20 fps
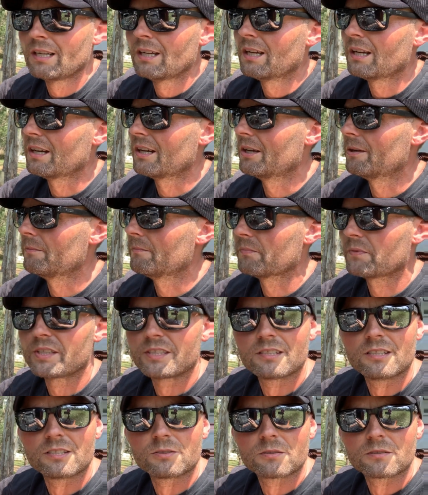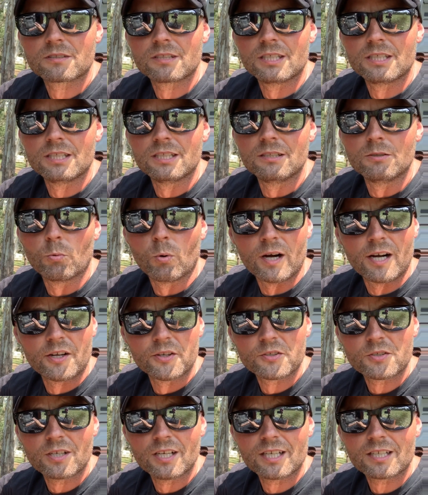This is the
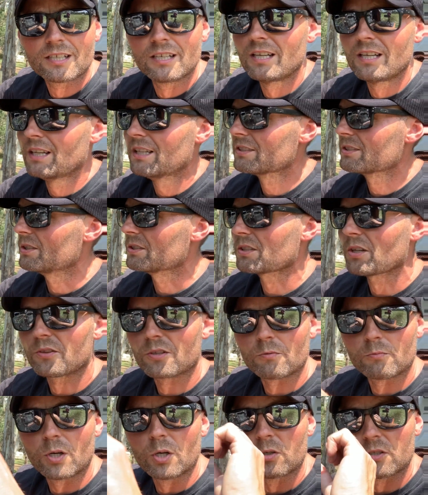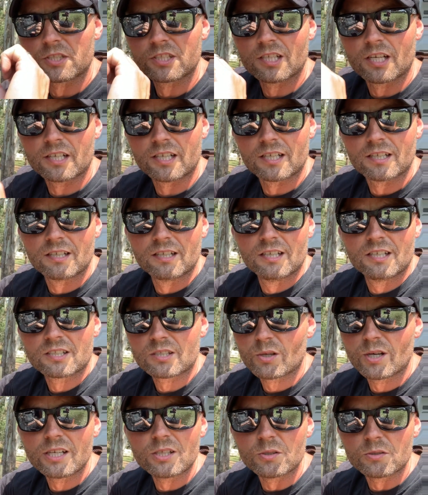Wildtrak, so it's got the roller shutter, so
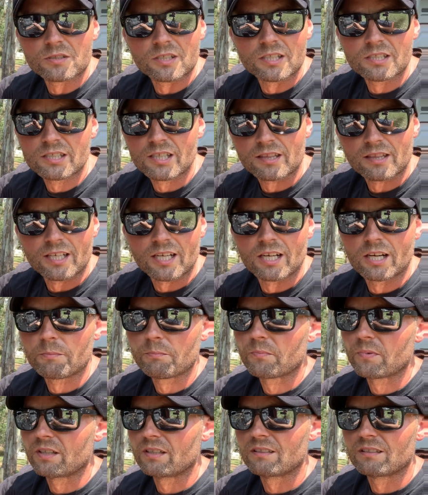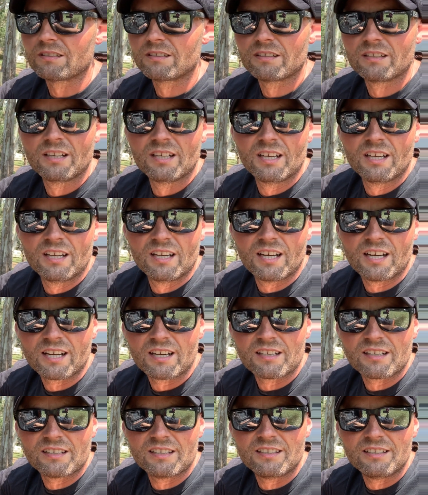I usually shut that up, and
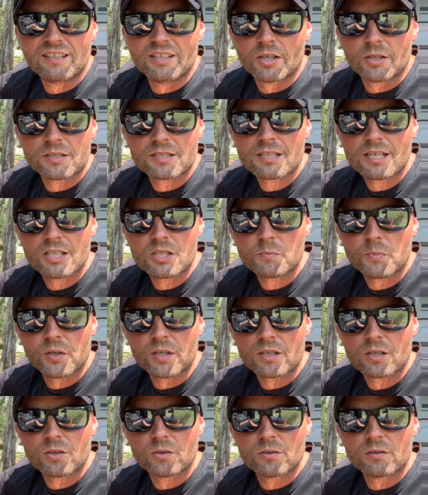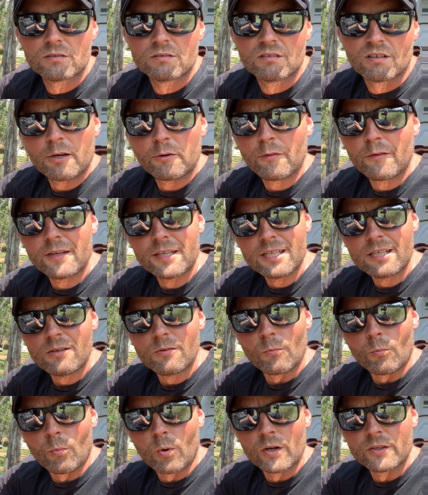it stays pretty cool. Now, if you
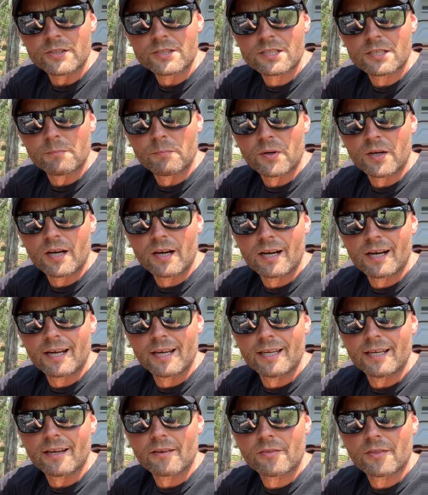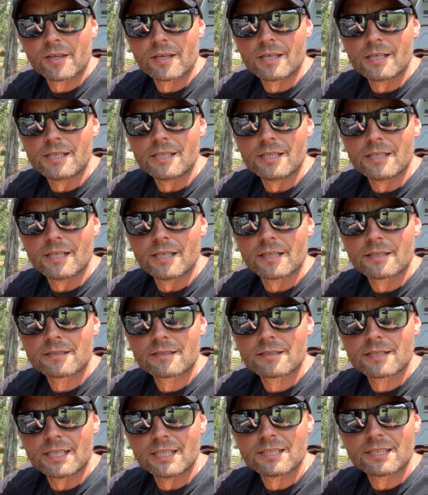didn't want to buy the
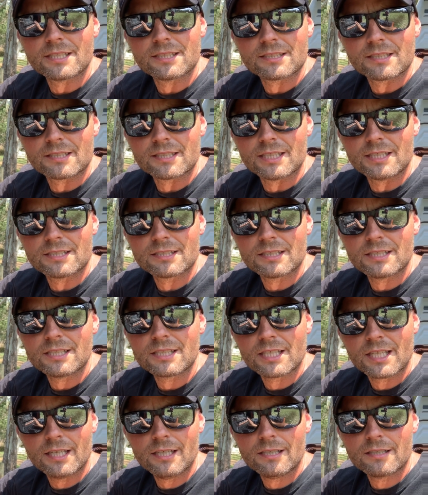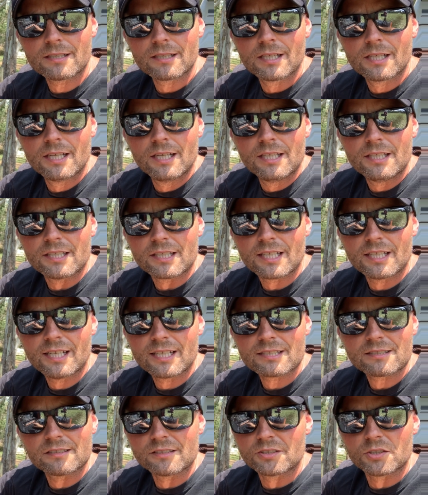DC to DC kit, you can
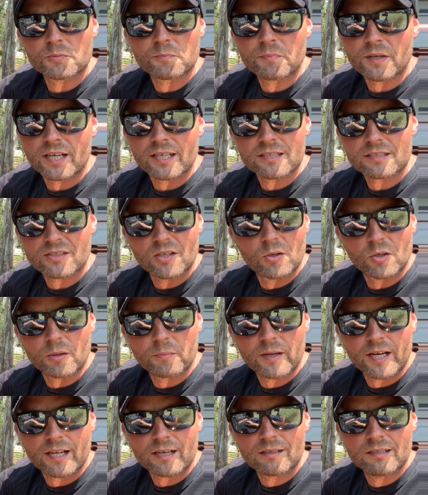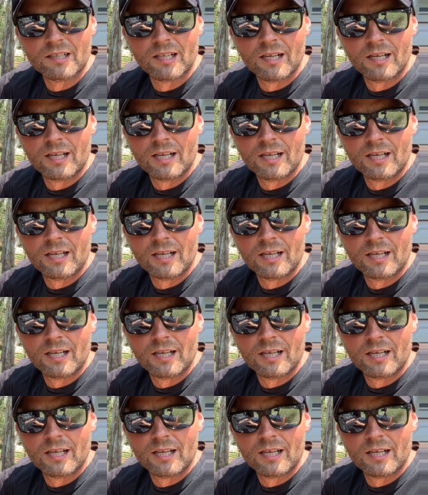actually just buy a solar panel.